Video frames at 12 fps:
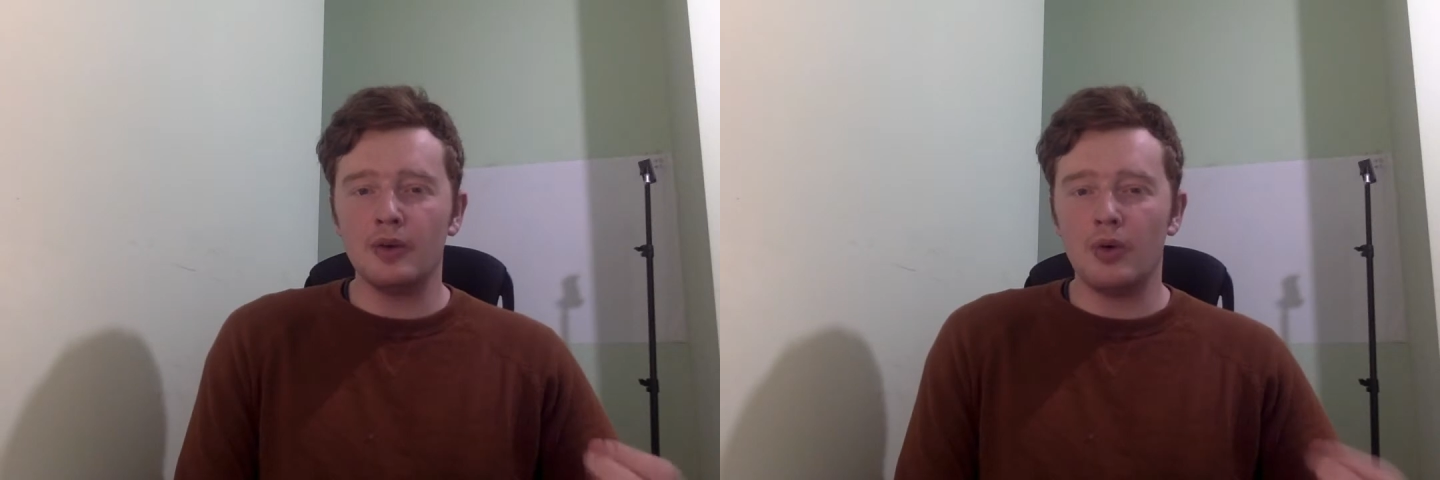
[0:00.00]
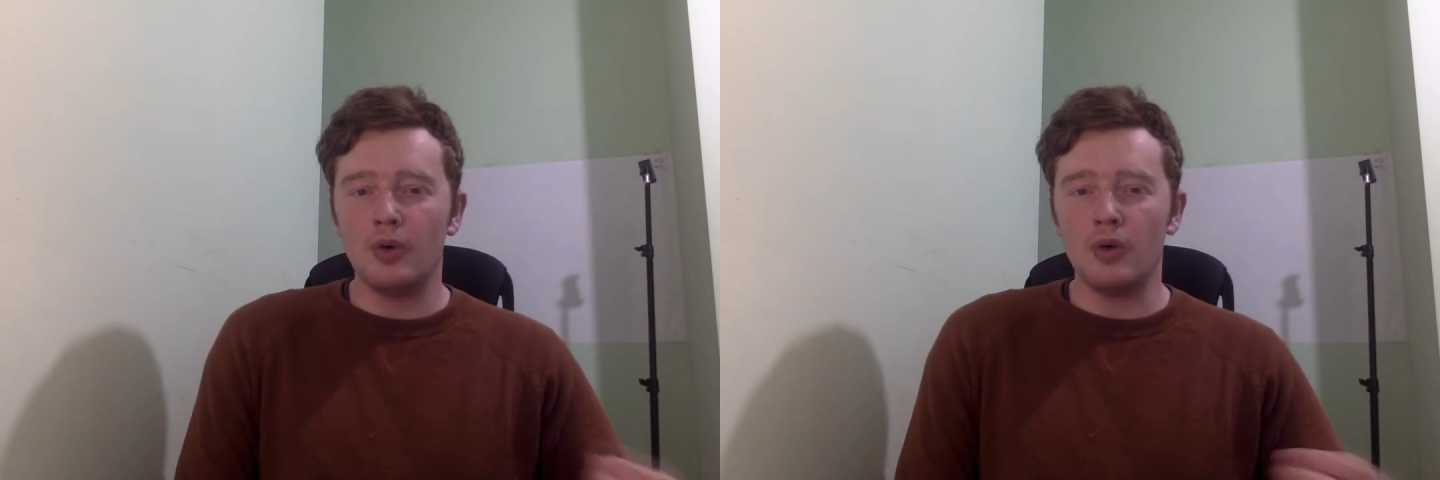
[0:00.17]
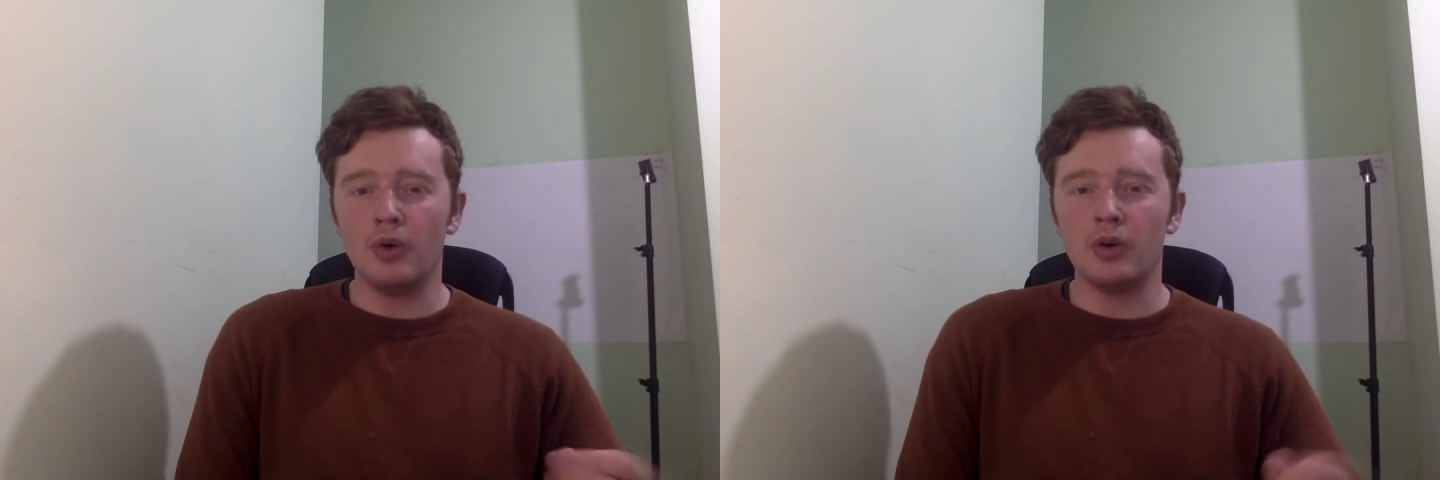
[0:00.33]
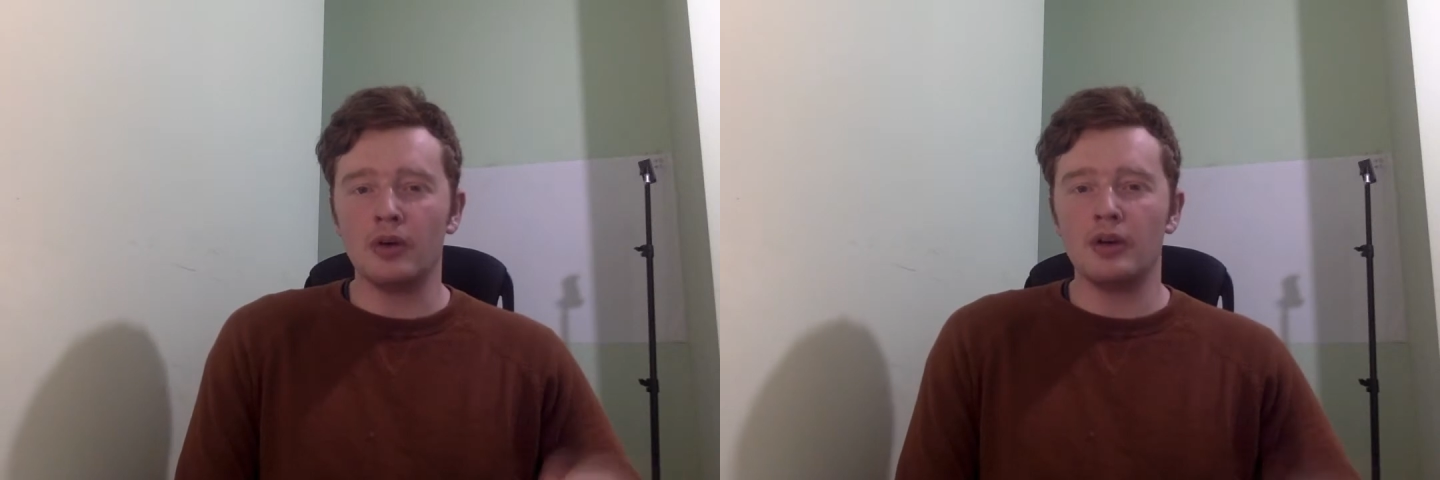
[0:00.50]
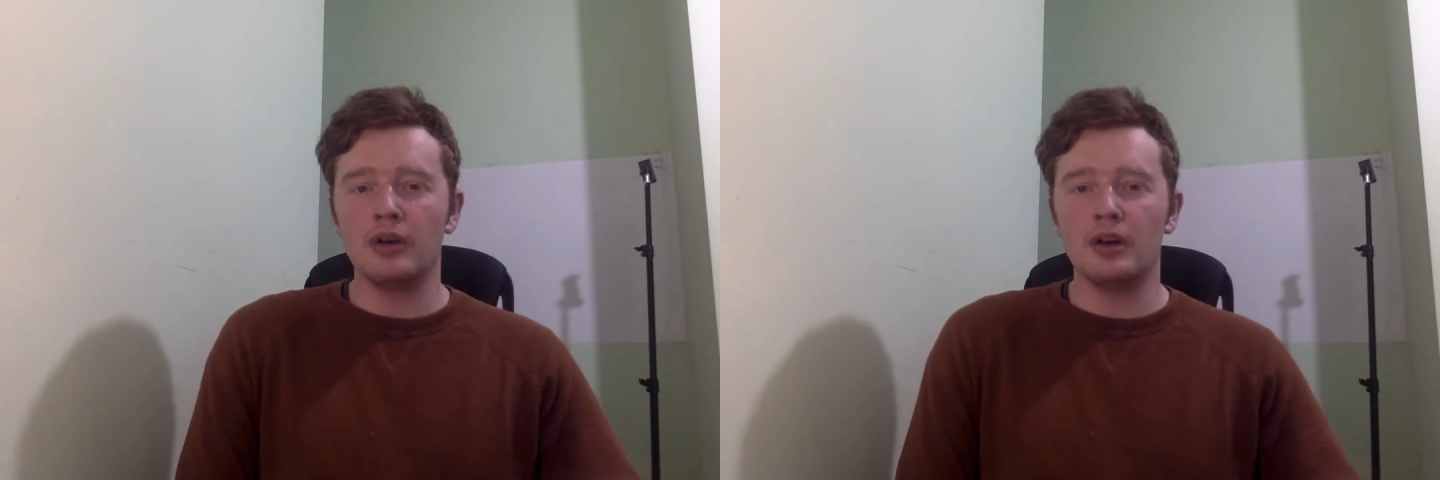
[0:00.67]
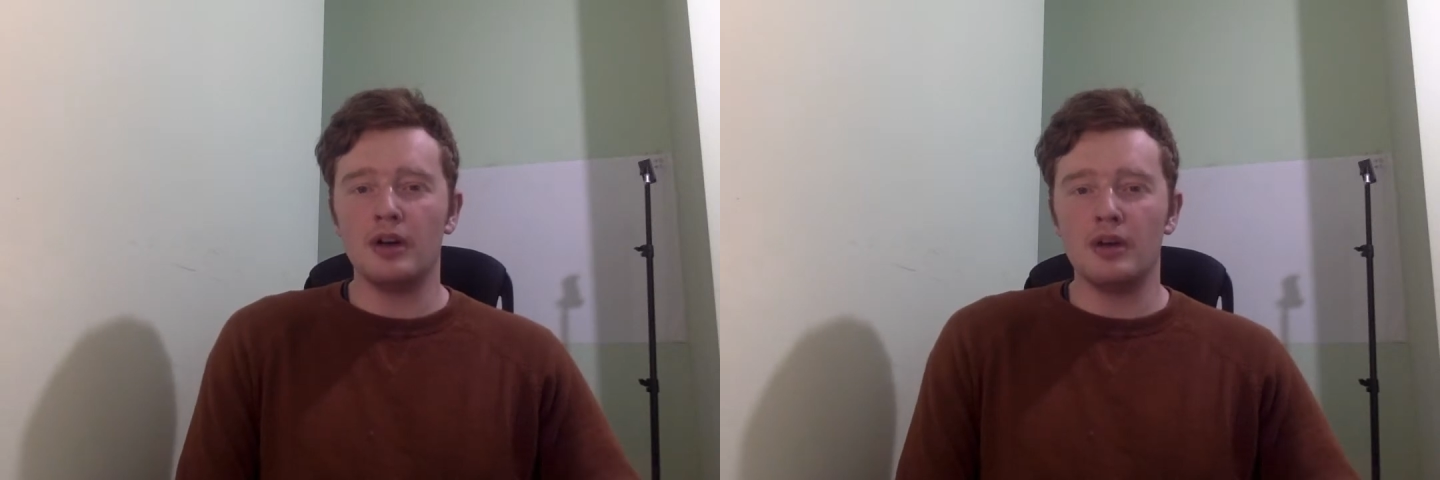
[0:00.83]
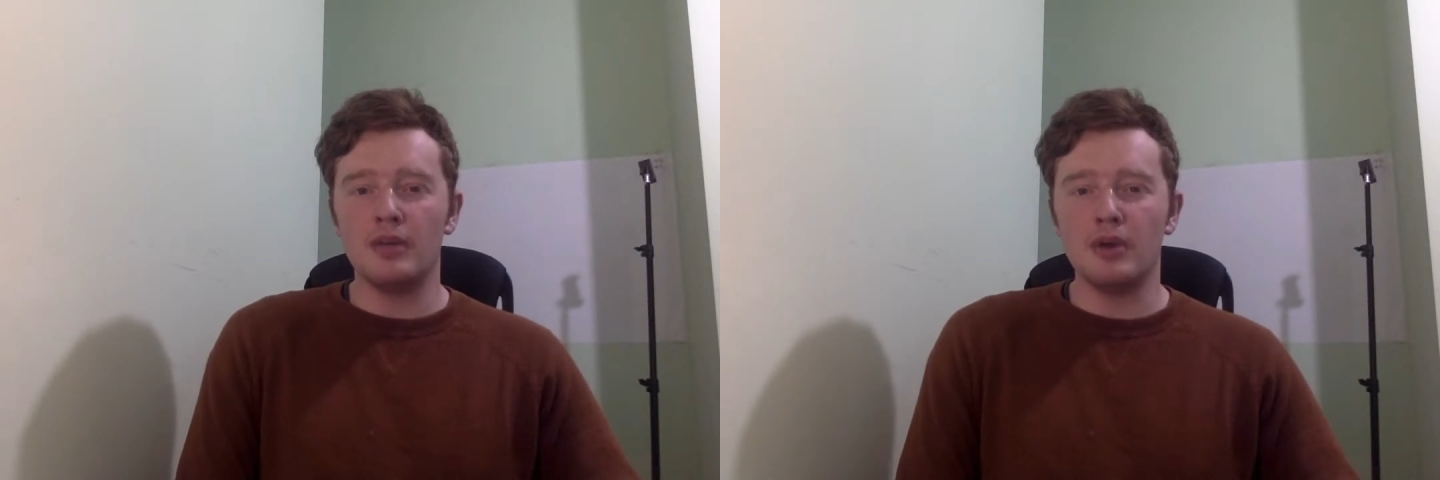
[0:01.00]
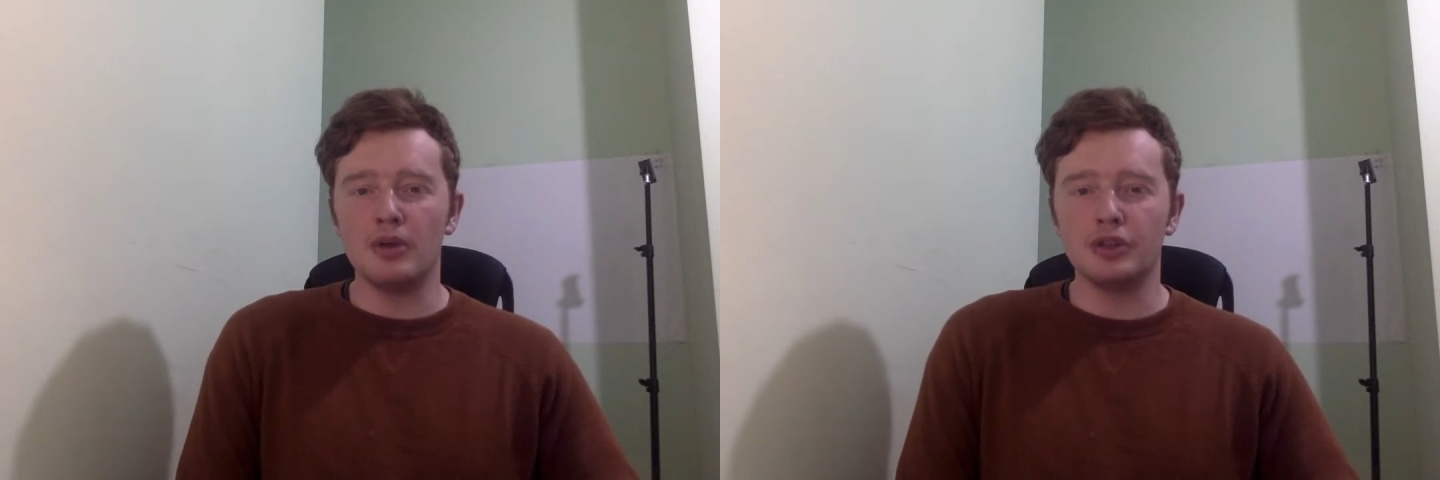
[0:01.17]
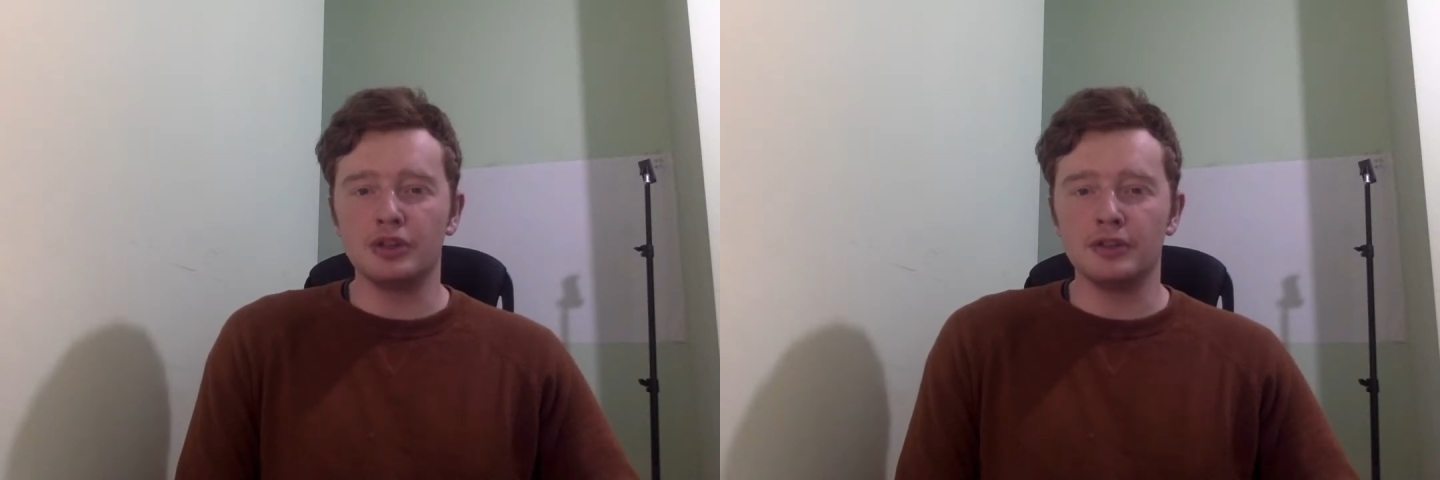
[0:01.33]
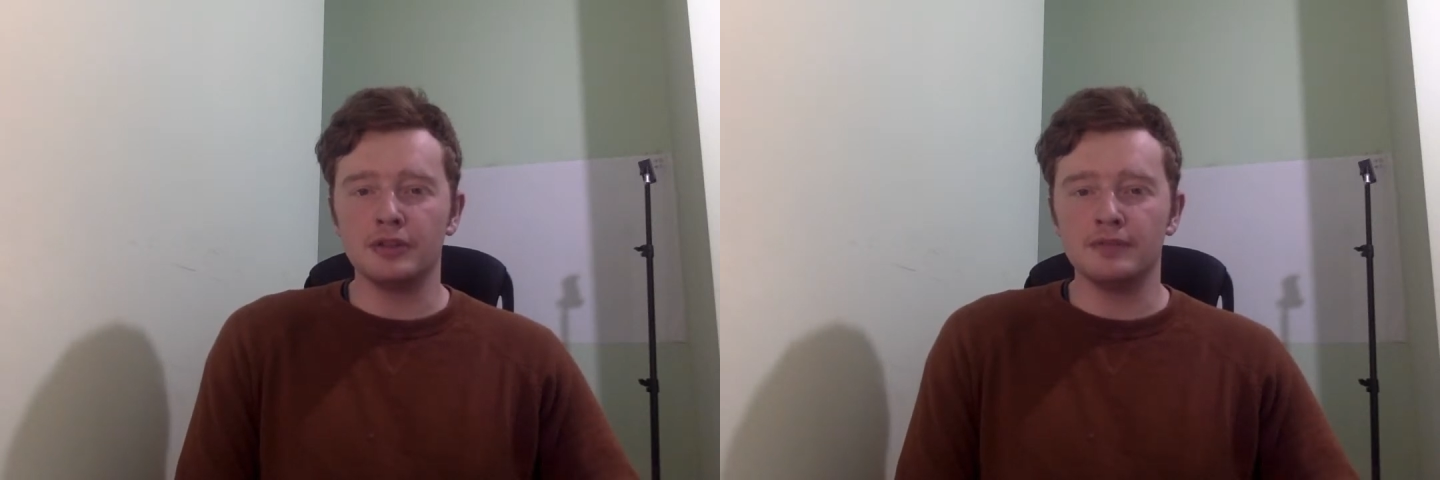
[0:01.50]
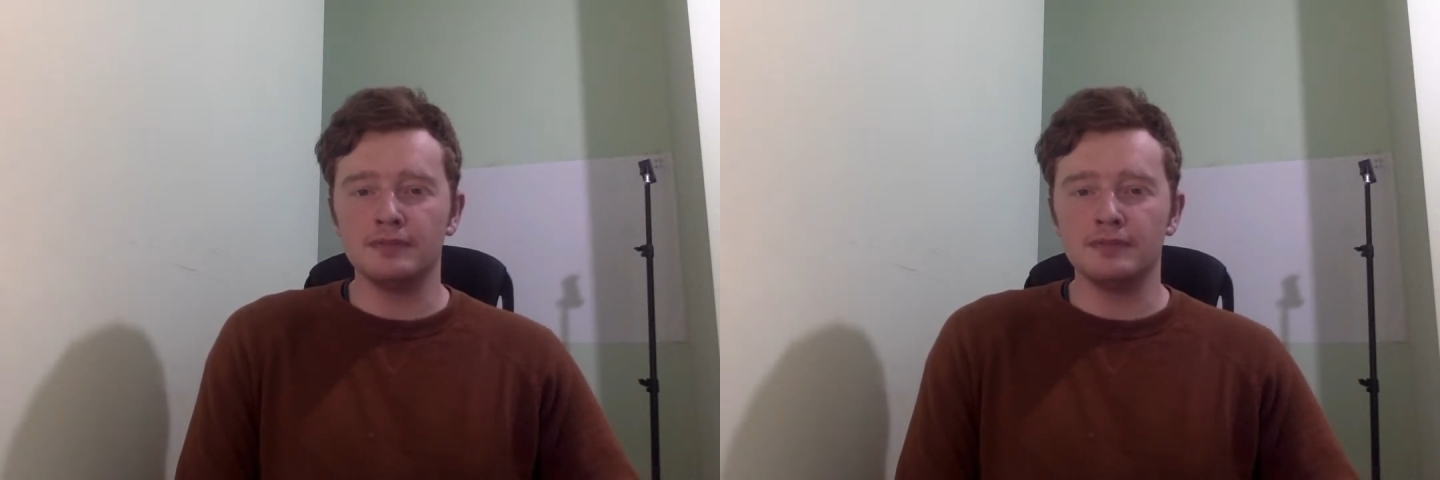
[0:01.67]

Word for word: or emotion.